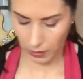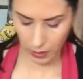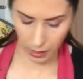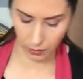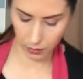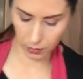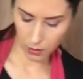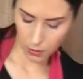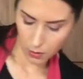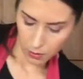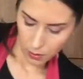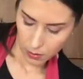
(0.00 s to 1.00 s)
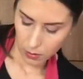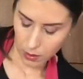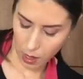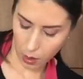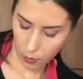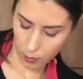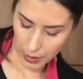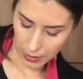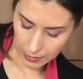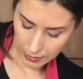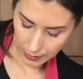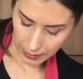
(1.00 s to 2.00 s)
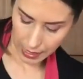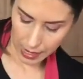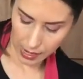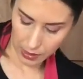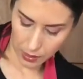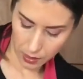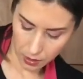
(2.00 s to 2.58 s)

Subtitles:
nuts. Now mix again.